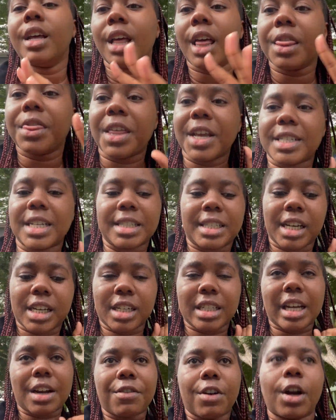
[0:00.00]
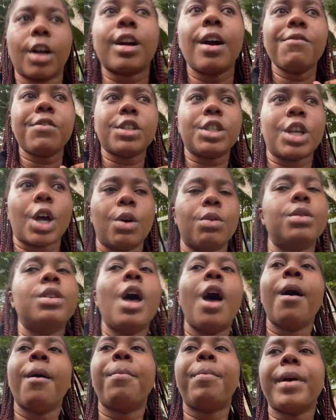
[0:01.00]
things that take us out of our comfort zones.
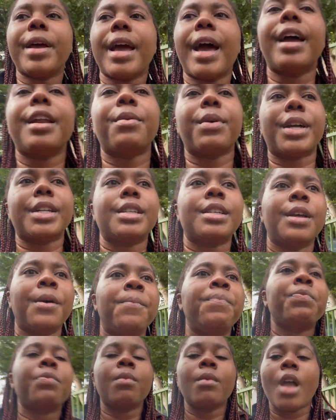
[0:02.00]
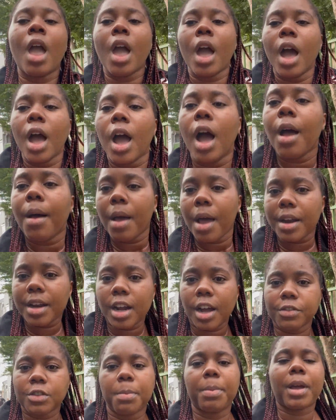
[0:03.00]
But yeah, anyways, heading
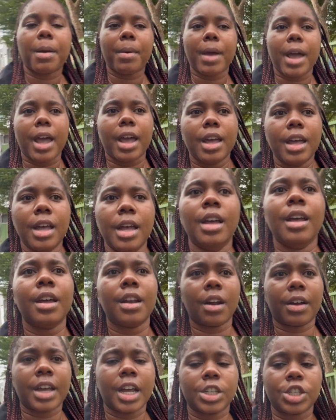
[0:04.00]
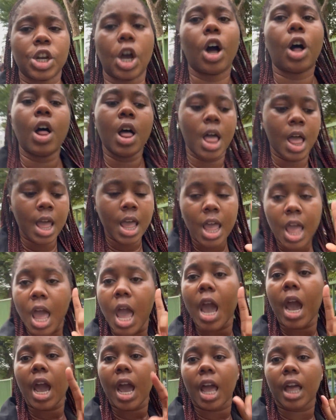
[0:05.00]
off to Pick and Pay and I'll catch y'all
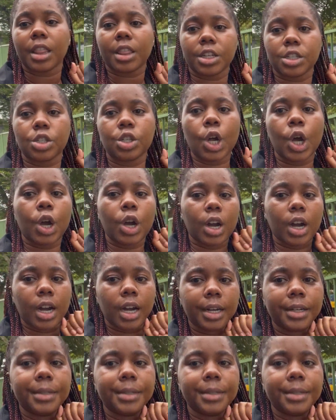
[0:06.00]
at the store.